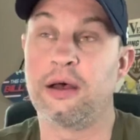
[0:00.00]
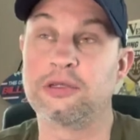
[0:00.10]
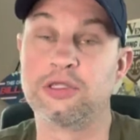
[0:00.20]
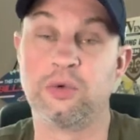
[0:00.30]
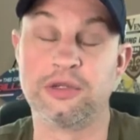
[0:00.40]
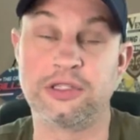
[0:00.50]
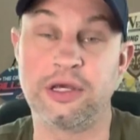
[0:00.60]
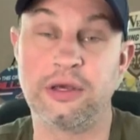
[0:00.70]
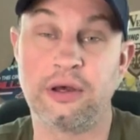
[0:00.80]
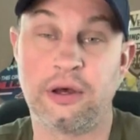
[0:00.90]
So we'll
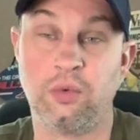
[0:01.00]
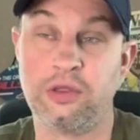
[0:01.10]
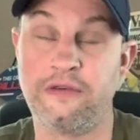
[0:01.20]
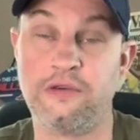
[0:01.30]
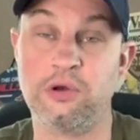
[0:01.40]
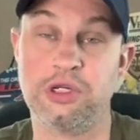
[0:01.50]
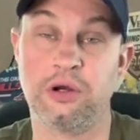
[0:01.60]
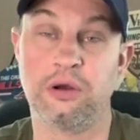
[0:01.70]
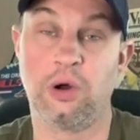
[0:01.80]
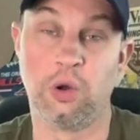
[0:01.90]
see what the
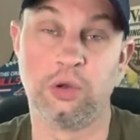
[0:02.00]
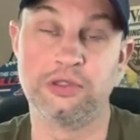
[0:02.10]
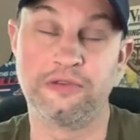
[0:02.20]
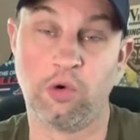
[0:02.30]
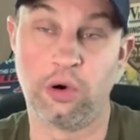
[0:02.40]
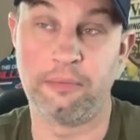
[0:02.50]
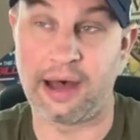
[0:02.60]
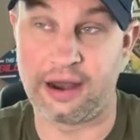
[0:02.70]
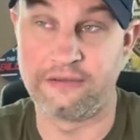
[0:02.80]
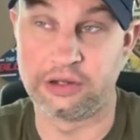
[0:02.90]
future holds for
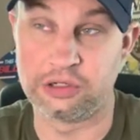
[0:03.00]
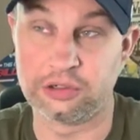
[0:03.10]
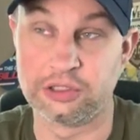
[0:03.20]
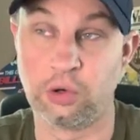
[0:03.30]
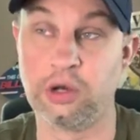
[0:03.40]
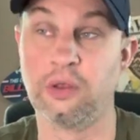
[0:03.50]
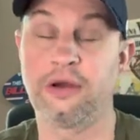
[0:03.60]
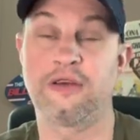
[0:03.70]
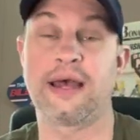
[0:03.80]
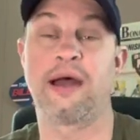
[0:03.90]
Bonaventure. So good
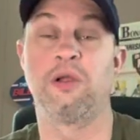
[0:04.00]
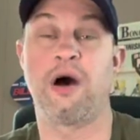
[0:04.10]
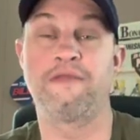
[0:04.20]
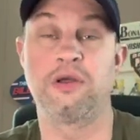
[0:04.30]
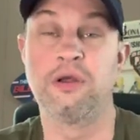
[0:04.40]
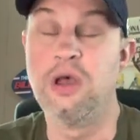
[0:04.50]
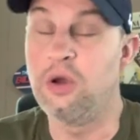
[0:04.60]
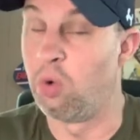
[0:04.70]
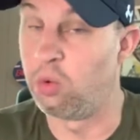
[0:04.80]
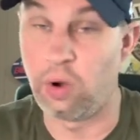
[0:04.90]
luck to Kyle Lofton,
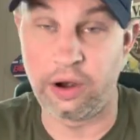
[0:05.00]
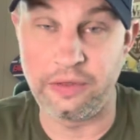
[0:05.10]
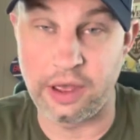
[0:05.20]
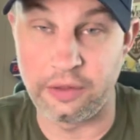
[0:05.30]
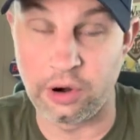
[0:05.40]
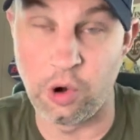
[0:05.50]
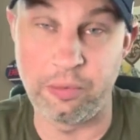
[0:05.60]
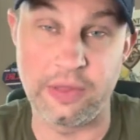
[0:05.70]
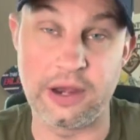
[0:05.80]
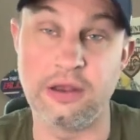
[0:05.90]
one way or the other,
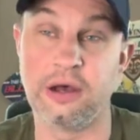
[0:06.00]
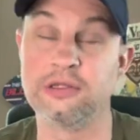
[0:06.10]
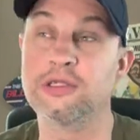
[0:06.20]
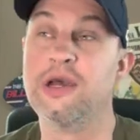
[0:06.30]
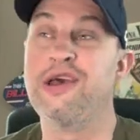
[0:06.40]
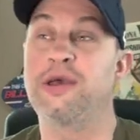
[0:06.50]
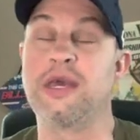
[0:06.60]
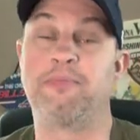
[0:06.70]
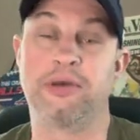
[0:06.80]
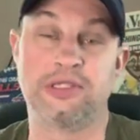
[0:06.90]
hoping that he does
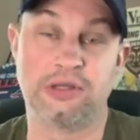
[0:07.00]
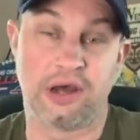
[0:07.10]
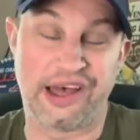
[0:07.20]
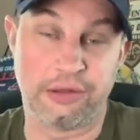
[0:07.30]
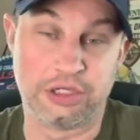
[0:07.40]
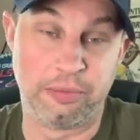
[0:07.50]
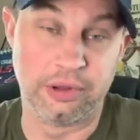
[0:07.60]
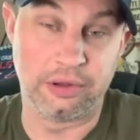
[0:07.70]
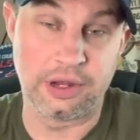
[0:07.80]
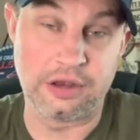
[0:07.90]
keep his
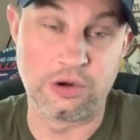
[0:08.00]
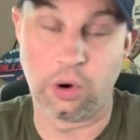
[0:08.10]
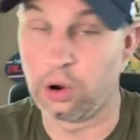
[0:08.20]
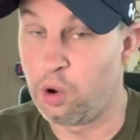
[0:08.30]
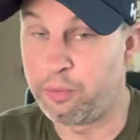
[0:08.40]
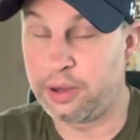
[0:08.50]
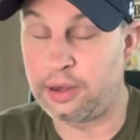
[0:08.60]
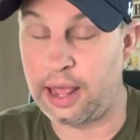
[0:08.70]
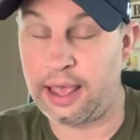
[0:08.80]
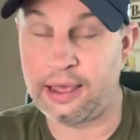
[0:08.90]
eligibility door
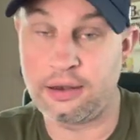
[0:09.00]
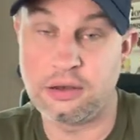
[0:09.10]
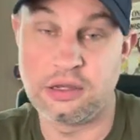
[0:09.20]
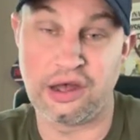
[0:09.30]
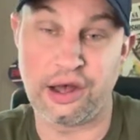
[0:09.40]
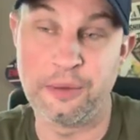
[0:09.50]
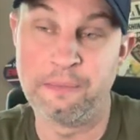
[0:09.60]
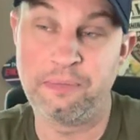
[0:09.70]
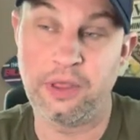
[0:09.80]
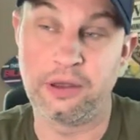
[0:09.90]
open. And,
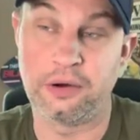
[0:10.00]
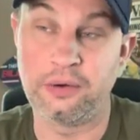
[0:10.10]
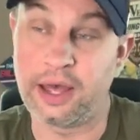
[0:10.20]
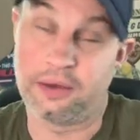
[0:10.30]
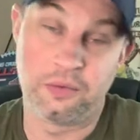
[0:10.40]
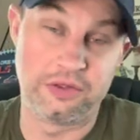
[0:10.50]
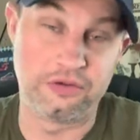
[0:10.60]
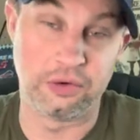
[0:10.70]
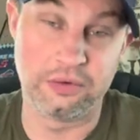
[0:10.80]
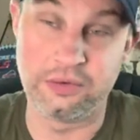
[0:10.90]

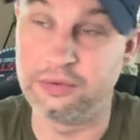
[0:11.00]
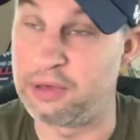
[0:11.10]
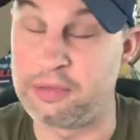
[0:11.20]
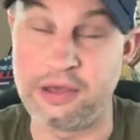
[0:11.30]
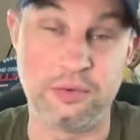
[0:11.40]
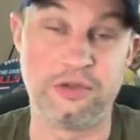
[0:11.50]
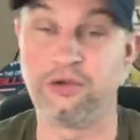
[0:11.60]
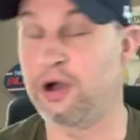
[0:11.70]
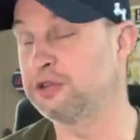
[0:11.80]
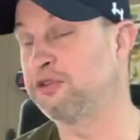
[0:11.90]
maybe he
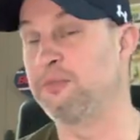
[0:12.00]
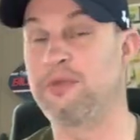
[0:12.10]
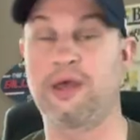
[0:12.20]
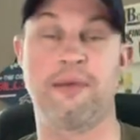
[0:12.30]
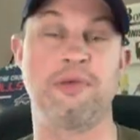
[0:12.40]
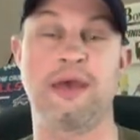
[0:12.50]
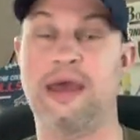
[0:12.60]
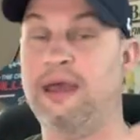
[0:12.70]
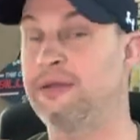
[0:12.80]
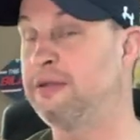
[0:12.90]
withdraws from the
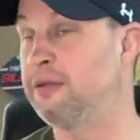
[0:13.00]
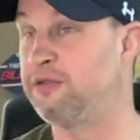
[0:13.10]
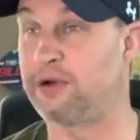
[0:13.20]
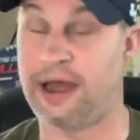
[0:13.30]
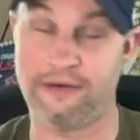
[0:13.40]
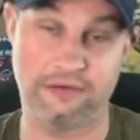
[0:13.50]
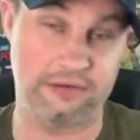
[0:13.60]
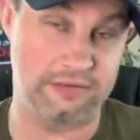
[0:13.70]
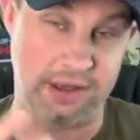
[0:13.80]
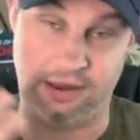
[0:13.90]
NBA
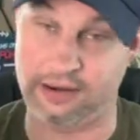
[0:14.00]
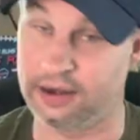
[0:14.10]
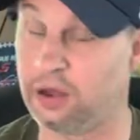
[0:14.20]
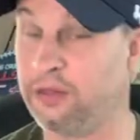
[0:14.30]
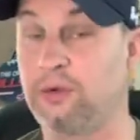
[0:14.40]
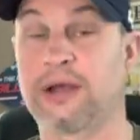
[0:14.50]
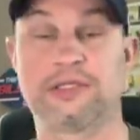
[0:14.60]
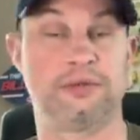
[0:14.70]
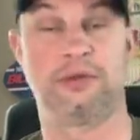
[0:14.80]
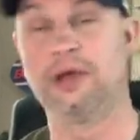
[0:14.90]
draft and all the
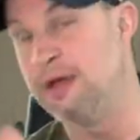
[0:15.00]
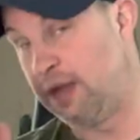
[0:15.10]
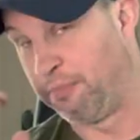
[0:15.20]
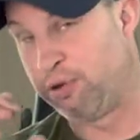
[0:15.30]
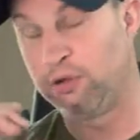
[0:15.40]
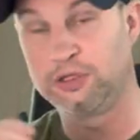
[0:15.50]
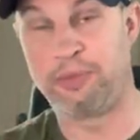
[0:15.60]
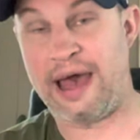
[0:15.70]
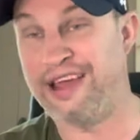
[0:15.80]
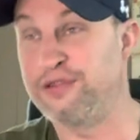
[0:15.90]
rest and pulls
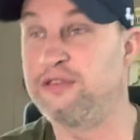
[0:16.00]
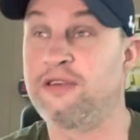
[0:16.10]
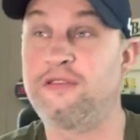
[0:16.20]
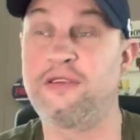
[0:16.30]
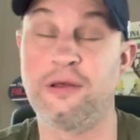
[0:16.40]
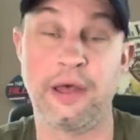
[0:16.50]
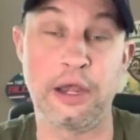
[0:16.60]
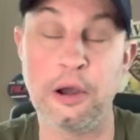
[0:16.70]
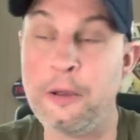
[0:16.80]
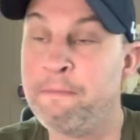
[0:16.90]
back and says, see you
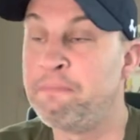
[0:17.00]
later.